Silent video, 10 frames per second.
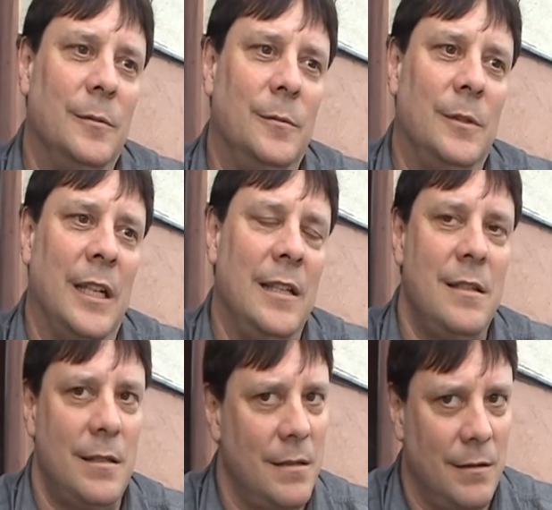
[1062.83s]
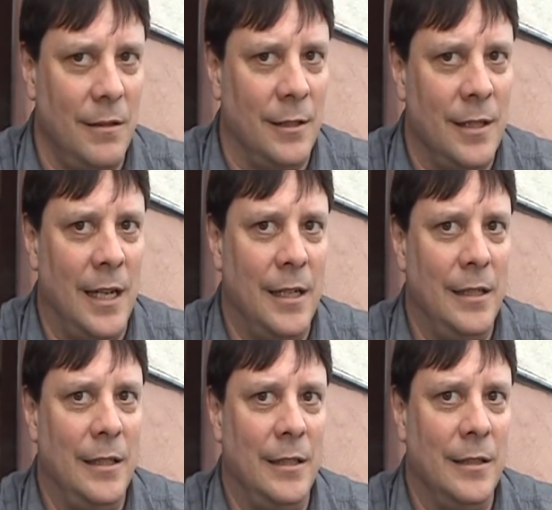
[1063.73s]
Well, that's a lot
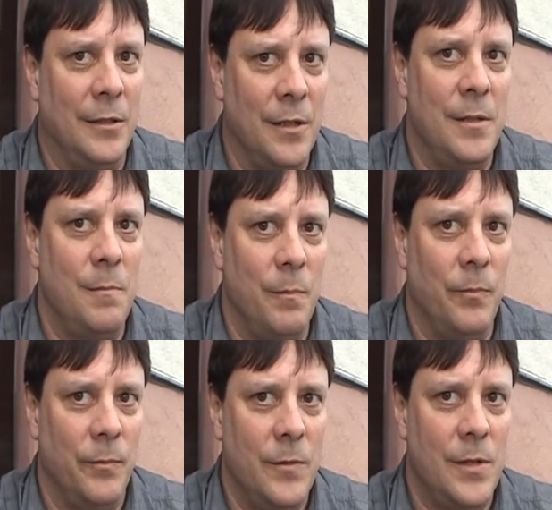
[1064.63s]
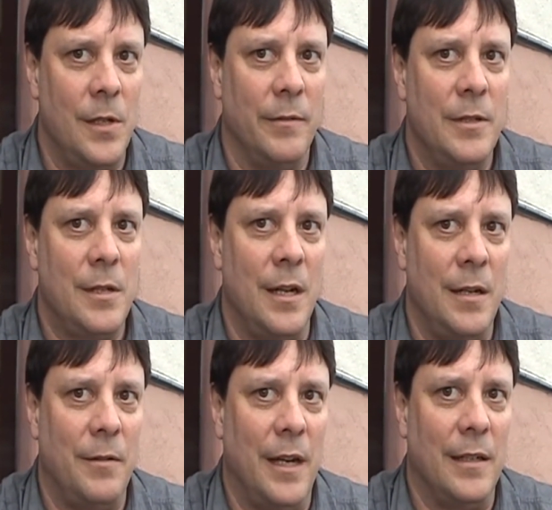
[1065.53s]
of good service
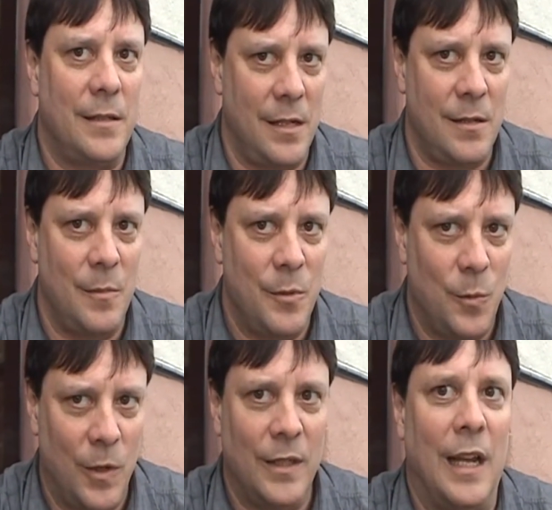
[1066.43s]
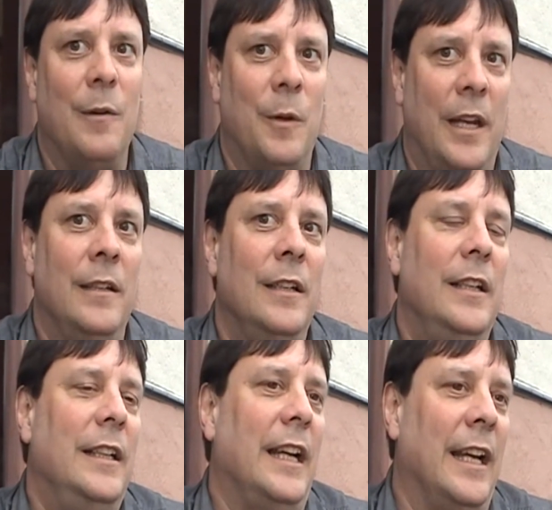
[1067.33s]
contract systems work that way.
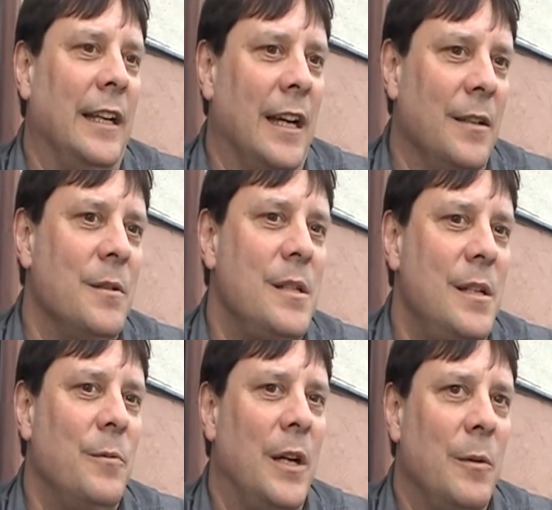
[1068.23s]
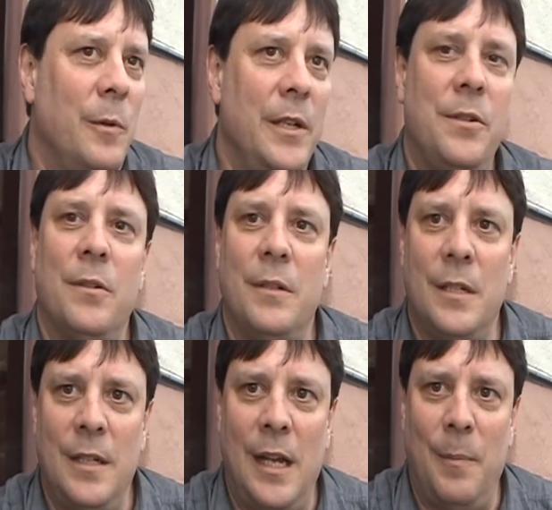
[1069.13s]
Yep. And I don't see why we shouldn't
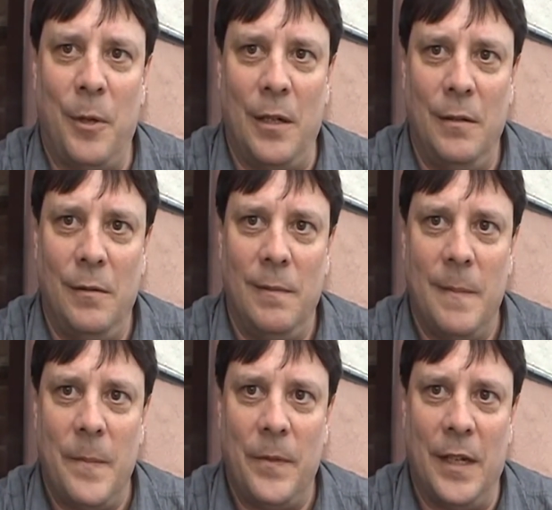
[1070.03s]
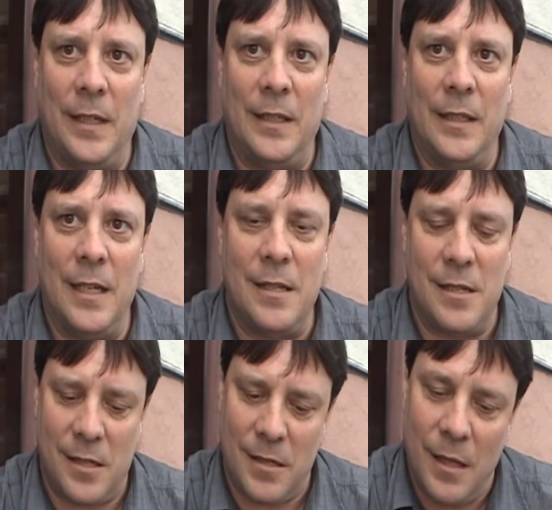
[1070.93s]
adopt it. Uh, that's a
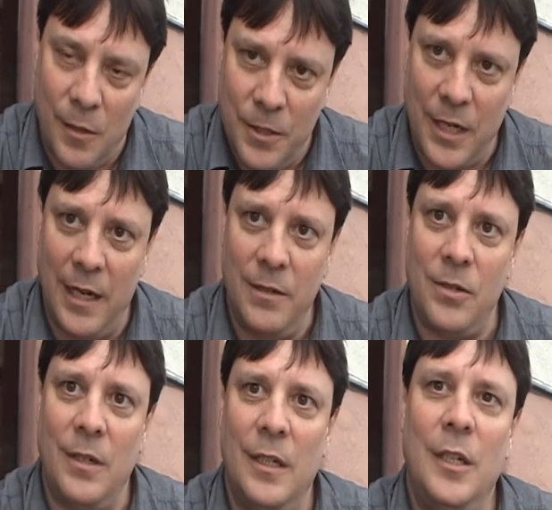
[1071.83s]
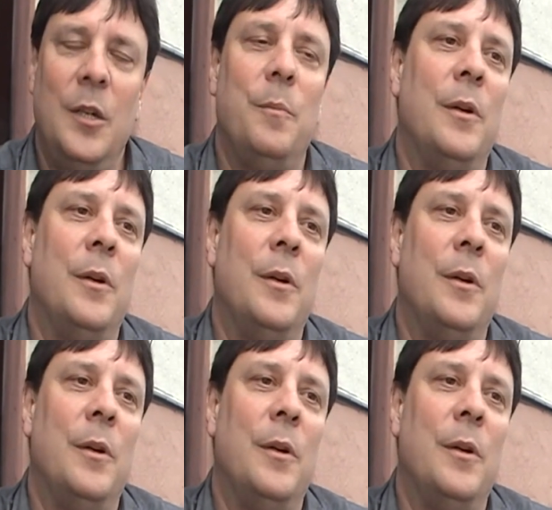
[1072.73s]
slow change, mm-hmm.